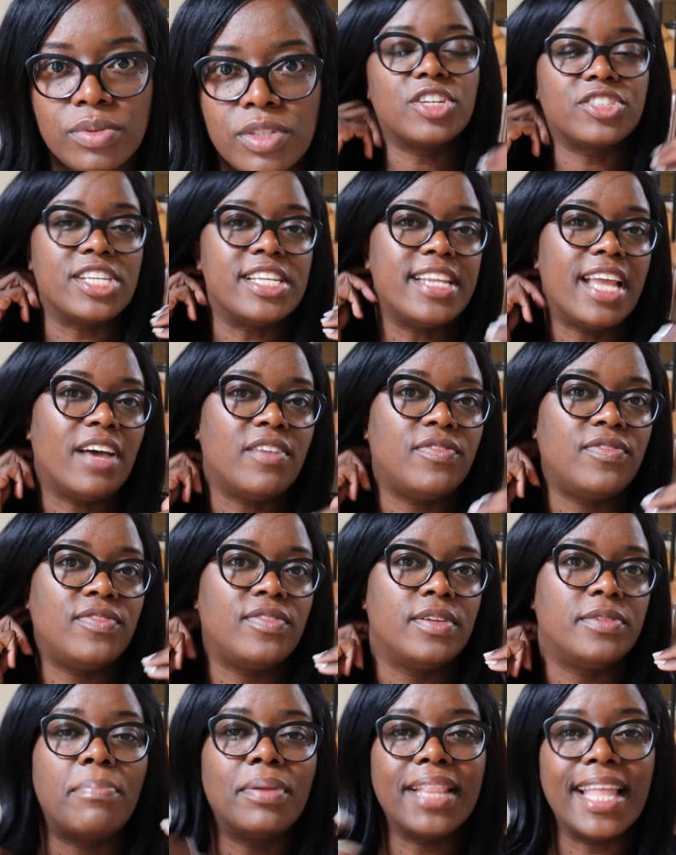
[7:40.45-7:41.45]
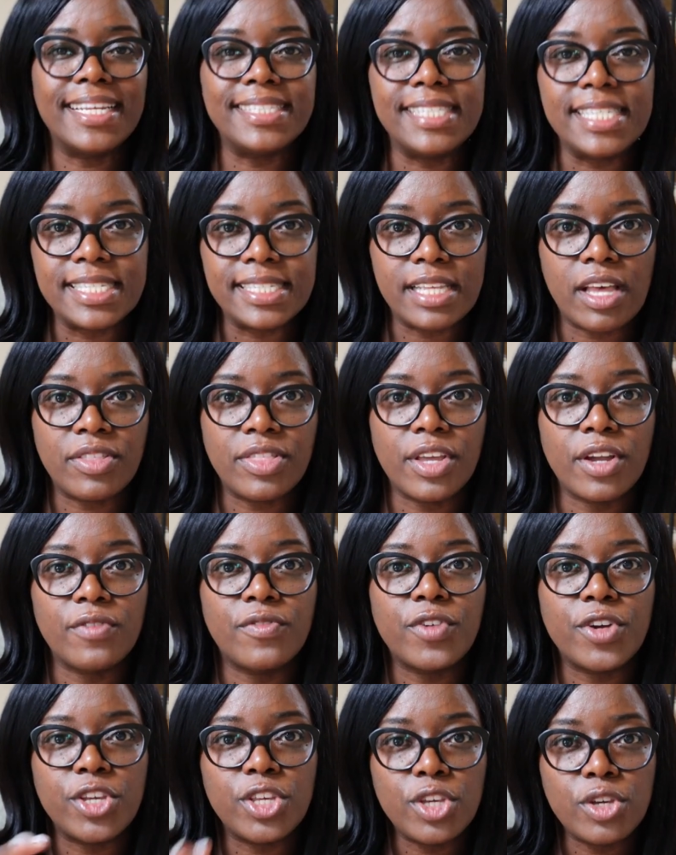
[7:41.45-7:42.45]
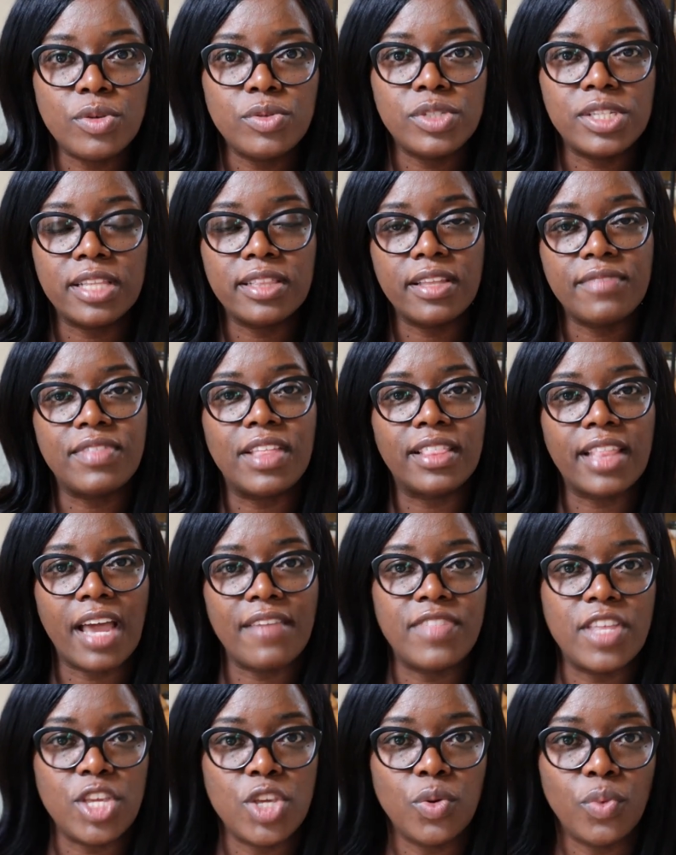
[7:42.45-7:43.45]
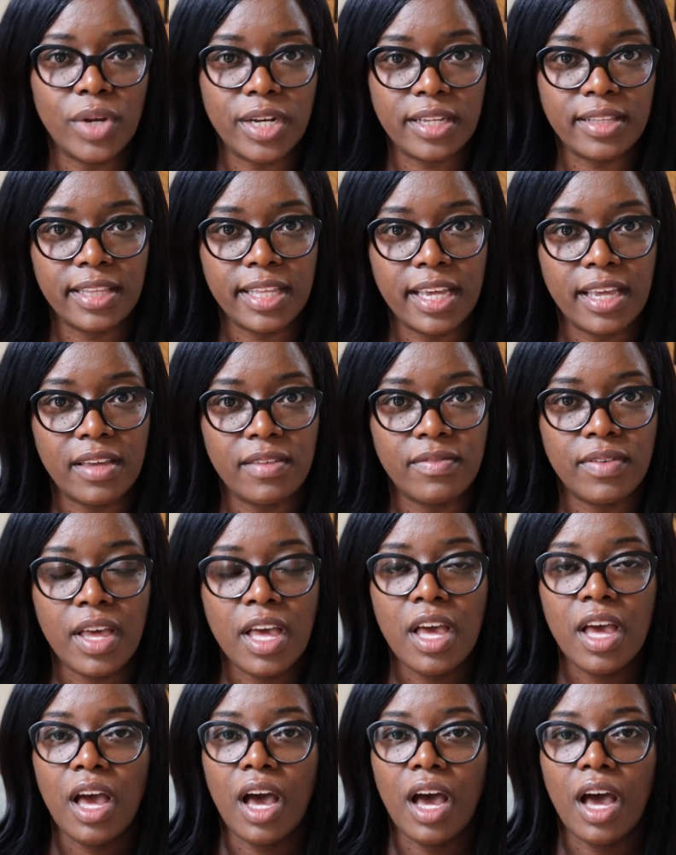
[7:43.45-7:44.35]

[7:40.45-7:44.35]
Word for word: There's enough blessings out there for you to live the life that you want to live.